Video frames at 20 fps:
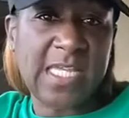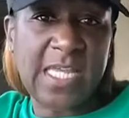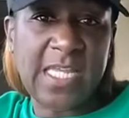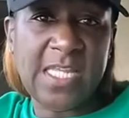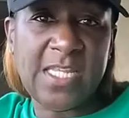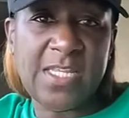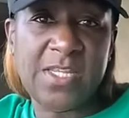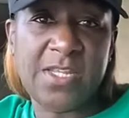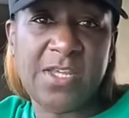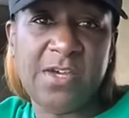
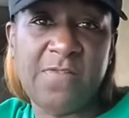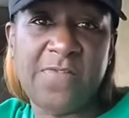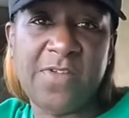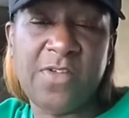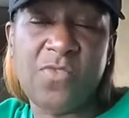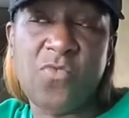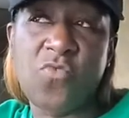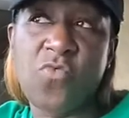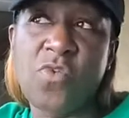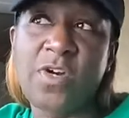end of
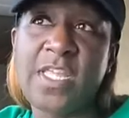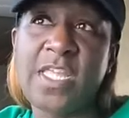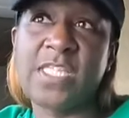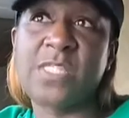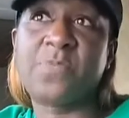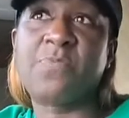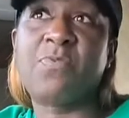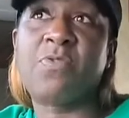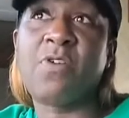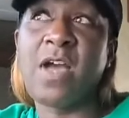it, what
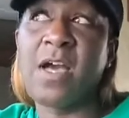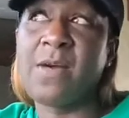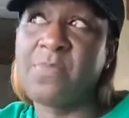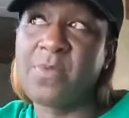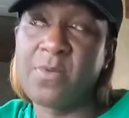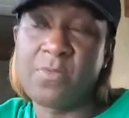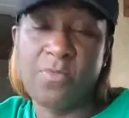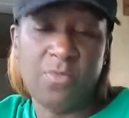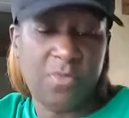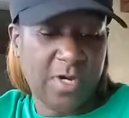his
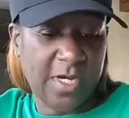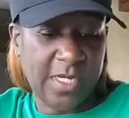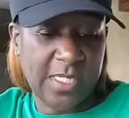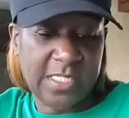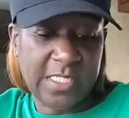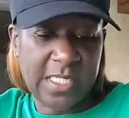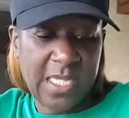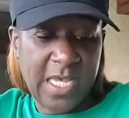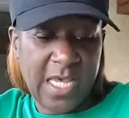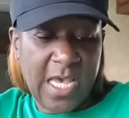problem
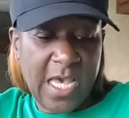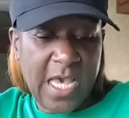was.